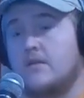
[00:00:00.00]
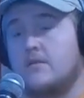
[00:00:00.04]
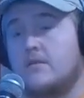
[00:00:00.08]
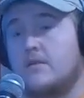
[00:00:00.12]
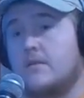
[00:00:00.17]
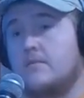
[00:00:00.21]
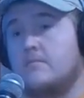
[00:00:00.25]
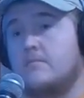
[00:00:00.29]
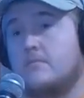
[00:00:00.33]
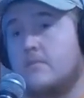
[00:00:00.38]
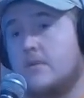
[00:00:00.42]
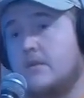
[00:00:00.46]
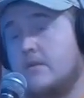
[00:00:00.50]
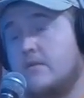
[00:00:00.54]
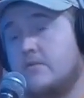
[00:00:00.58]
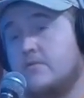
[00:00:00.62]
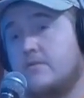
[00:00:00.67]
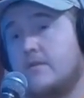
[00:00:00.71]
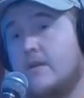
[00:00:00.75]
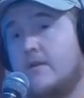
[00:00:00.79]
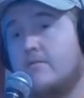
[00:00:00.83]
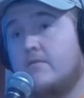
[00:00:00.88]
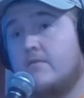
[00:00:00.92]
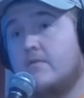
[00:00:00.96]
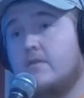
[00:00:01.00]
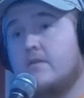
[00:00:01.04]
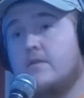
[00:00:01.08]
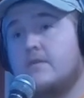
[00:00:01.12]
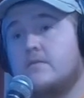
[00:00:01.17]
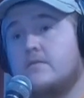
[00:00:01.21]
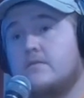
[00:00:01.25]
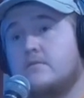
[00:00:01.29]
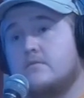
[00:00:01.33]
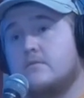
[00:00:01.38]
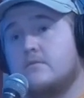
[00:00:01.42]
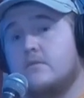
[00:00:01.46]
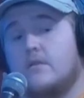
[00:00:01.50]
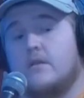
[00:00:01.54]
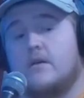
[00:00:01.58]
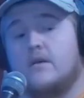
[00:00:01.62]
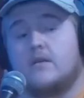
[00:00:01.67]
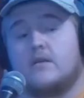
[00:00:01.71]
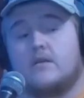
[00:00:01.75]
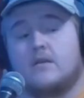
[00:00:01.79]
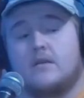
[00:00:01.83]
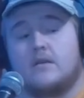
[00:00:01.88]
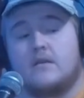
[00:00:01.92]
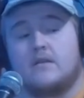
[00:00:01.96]
yeah, they, they usually have really good
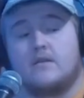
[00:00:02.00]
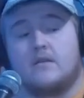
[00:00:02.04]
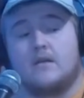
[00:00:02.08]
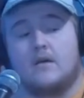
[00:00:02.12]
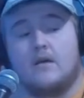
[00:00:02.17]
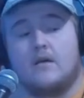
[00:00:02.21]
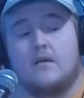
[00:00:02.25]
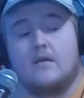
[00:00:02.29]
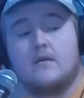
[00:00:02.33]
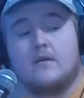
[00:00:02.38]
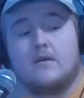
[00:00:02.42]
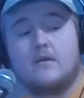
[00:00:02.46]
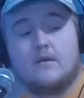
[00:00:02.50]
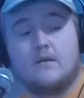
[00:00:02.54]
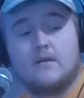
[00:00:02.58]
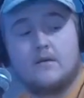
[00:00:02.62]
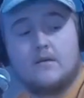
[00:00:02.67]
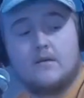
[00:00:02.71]
luck. and uh,